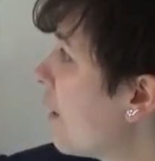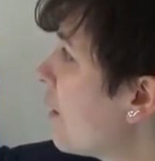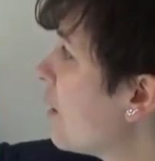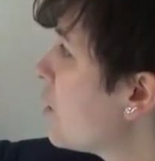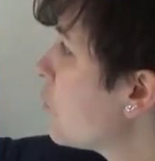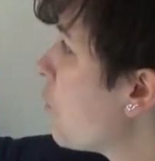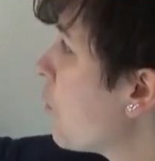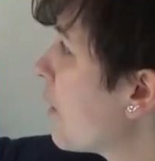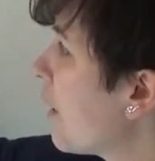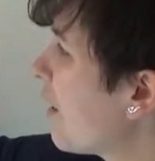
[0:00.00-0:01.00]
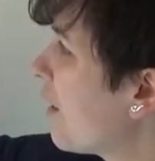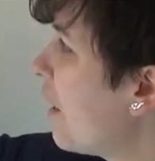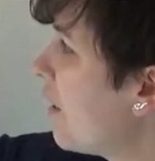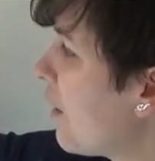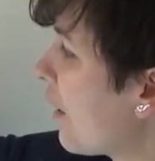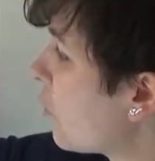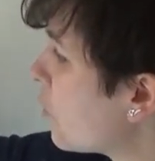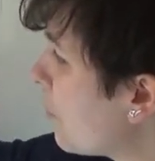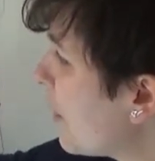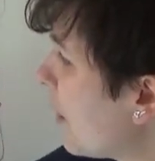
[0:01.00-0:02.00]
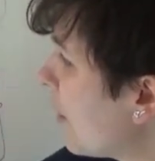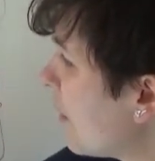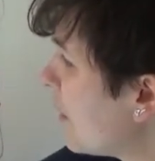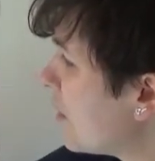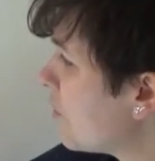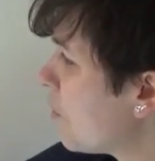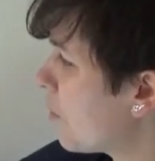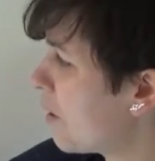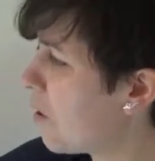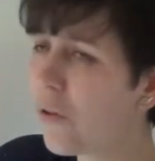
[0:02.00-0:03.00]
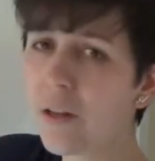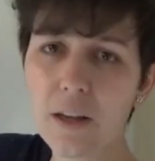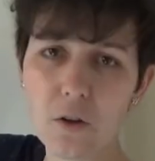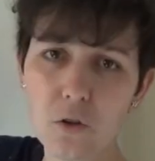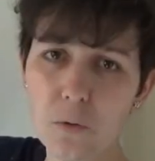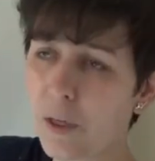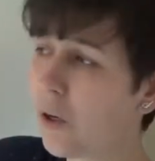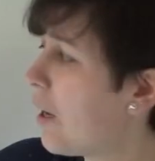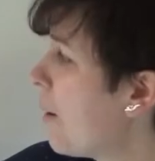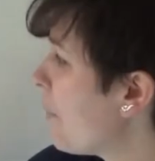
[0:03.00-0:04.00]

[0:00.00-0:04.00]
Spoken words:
This is for the king economy, this is for the other economy, okay?